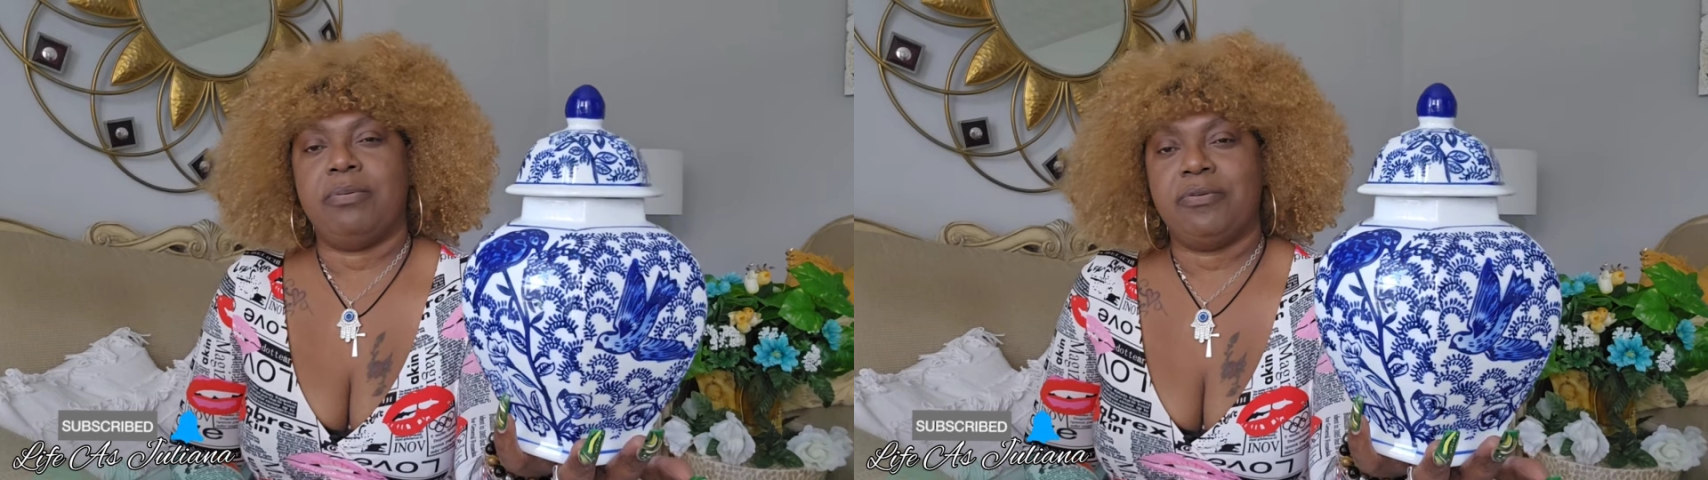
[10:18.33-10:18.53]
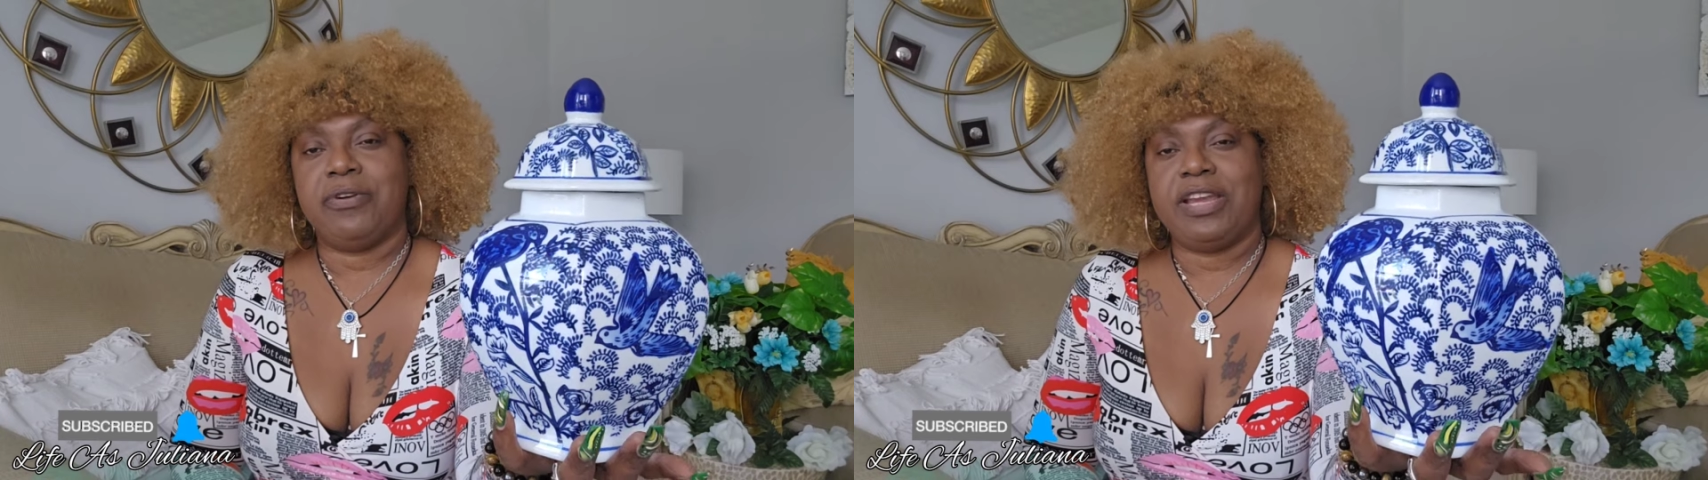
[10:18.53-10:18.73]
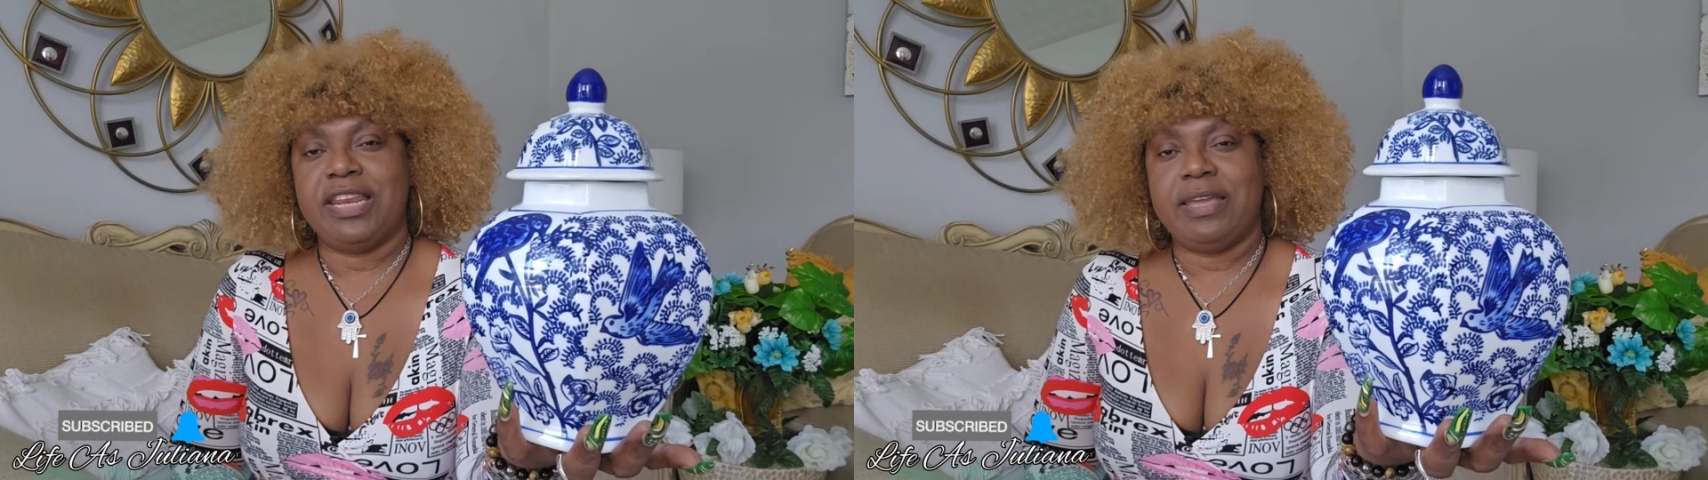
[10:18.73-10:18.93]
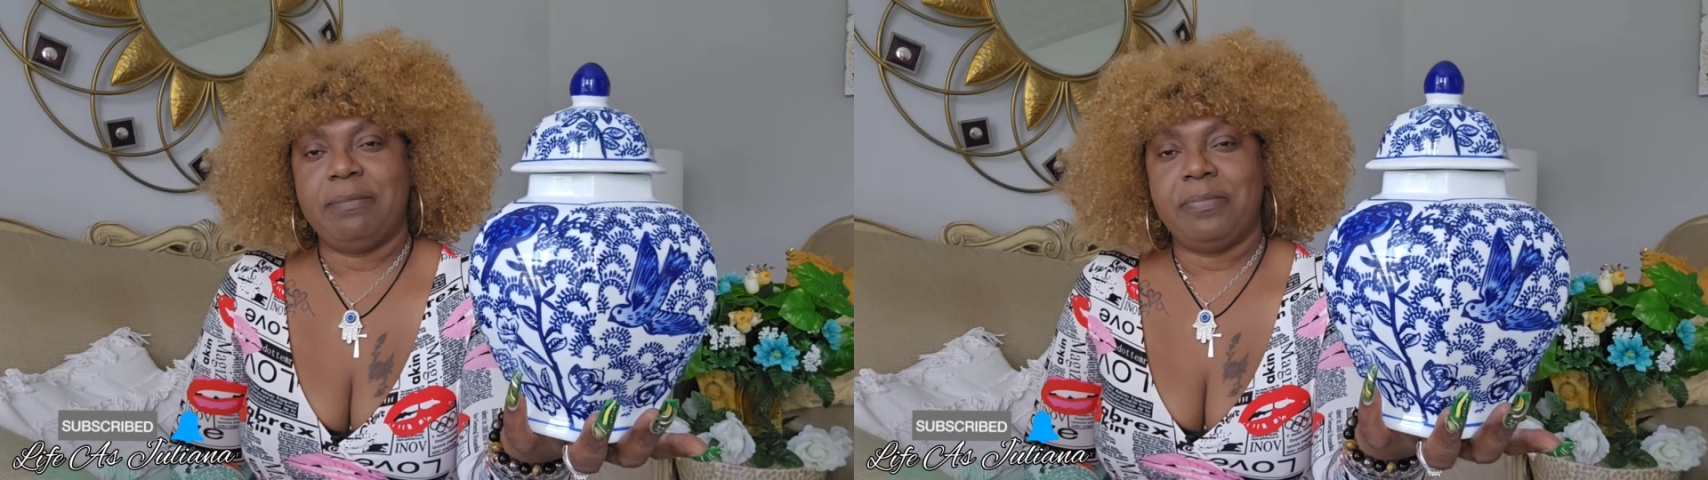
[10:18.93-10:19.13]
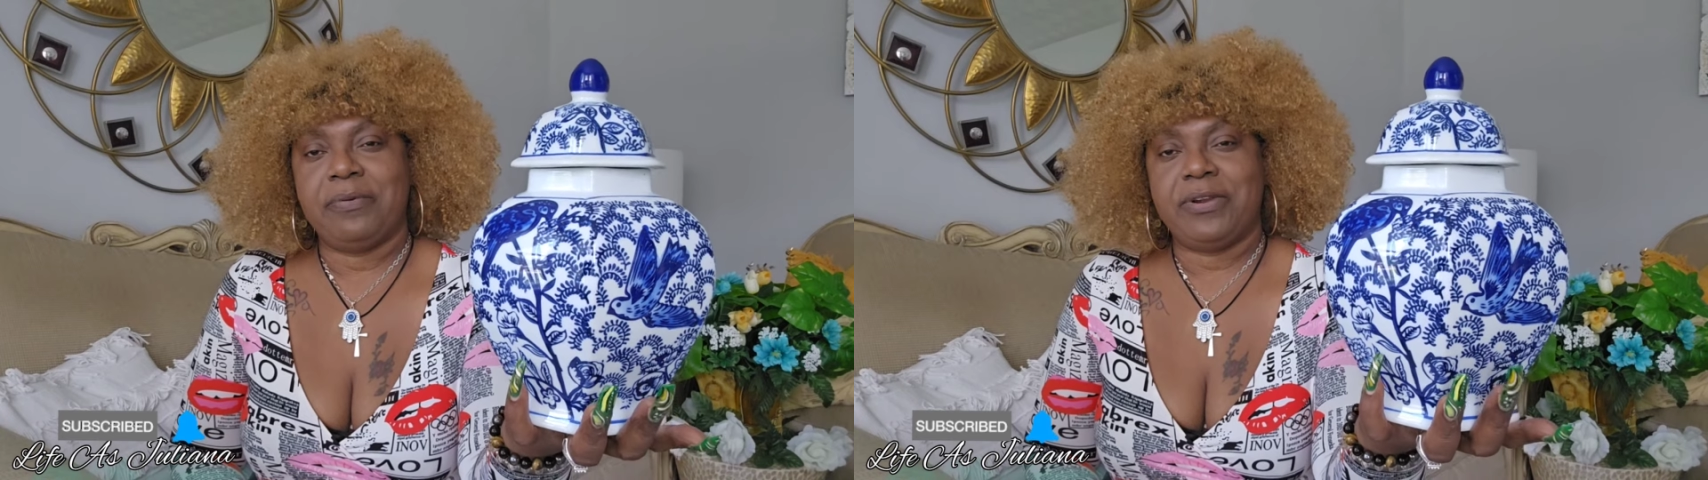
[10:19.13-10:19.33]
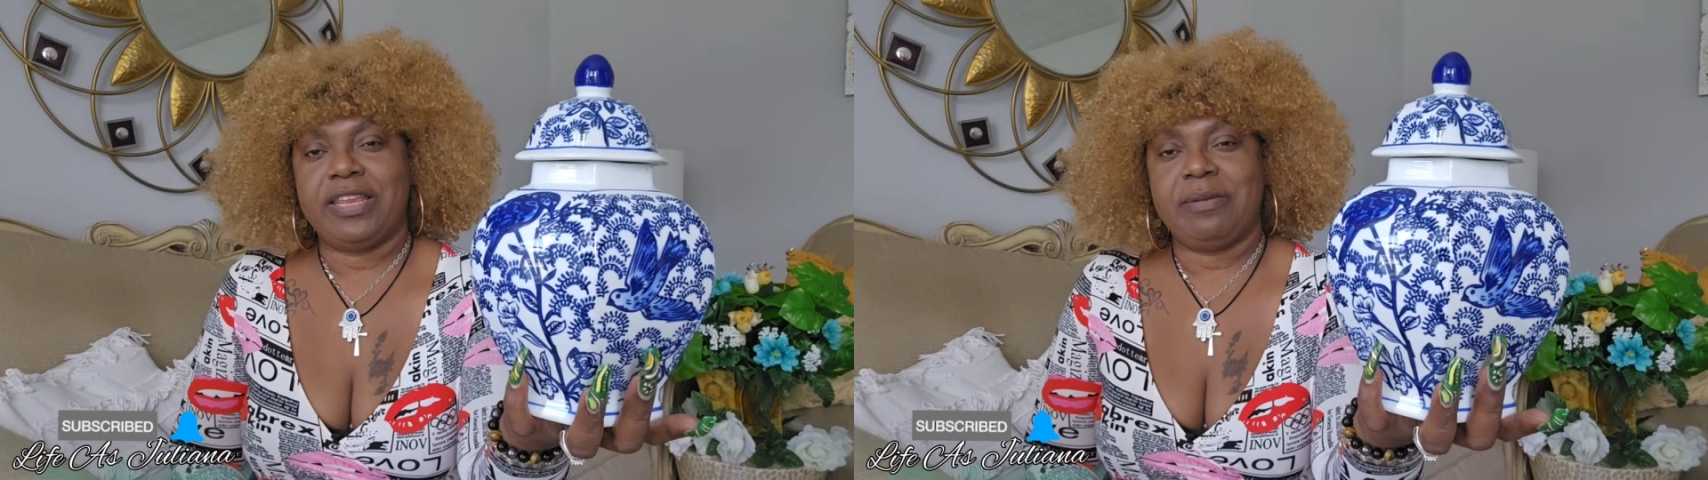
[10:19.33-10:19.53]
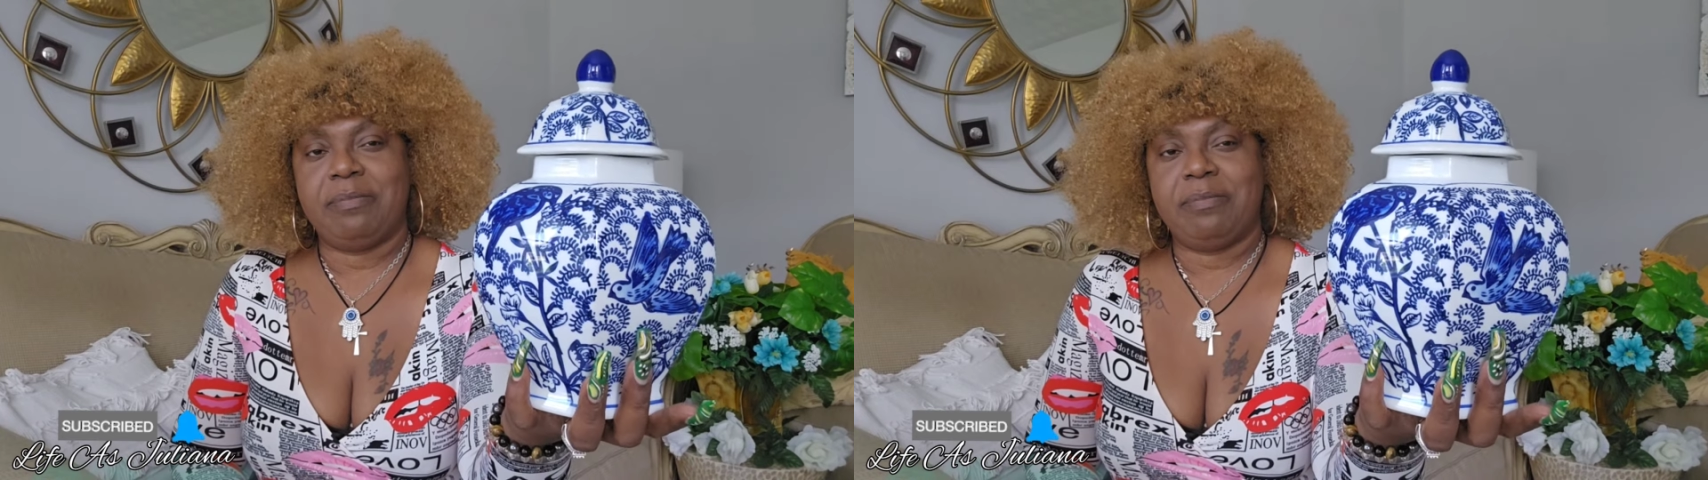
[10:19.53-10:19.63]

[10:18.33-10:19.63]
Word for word: Pretty, pretty,